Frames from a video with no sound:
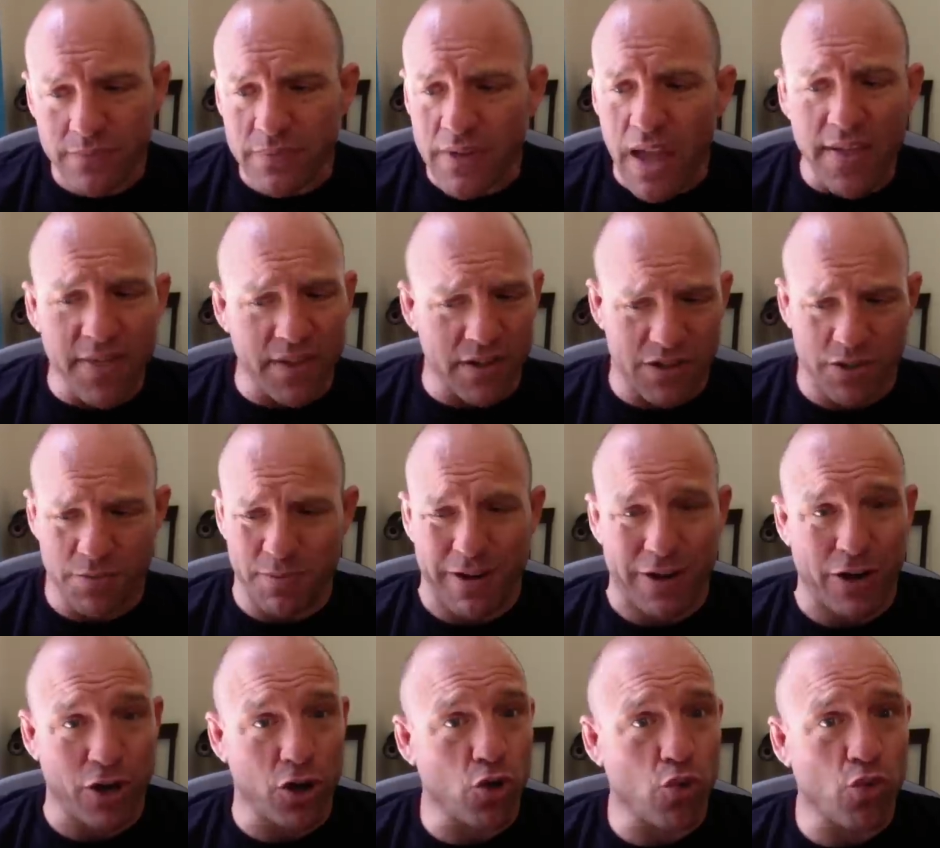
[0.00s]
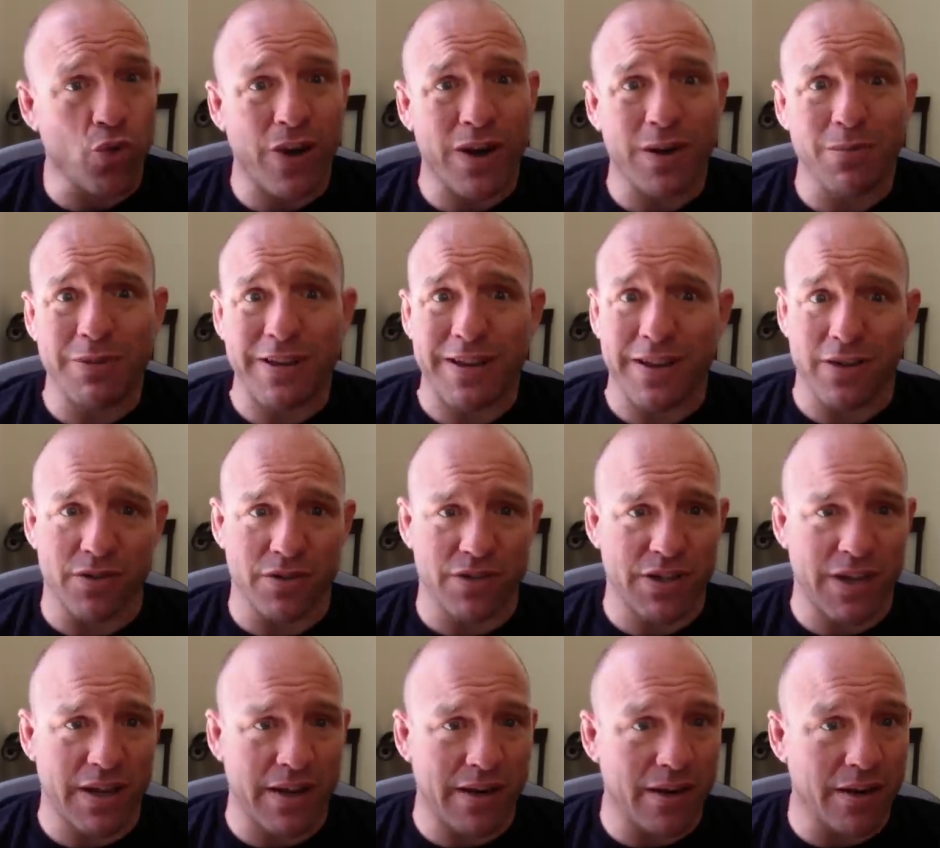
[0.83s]
I think it's going to be incredibly
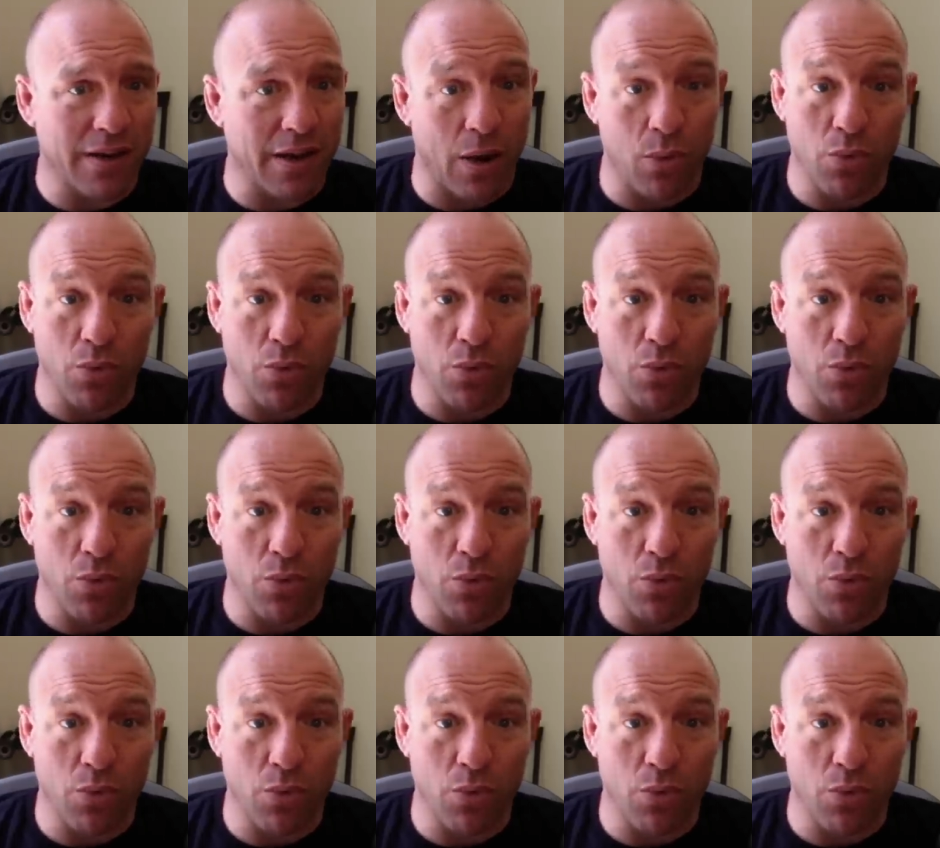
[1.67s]
entertaining.